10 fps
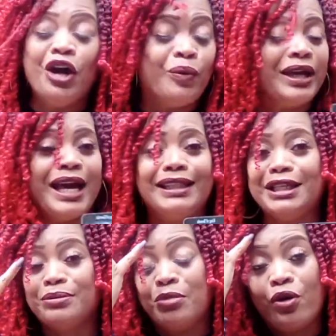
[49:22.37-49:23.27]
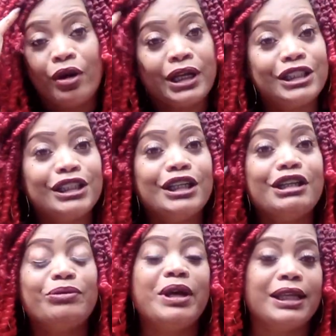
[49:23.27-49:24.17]
we got these mortgages,
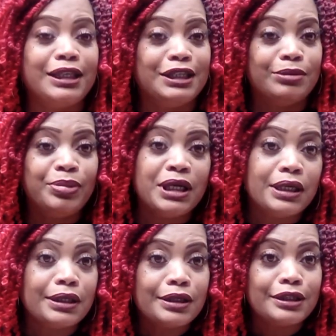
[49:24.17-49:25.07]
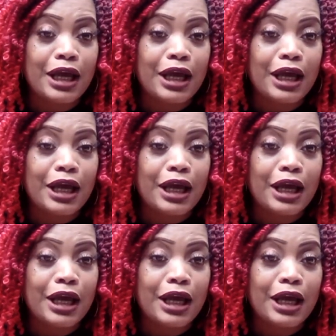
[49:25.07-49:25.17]
we got these bills,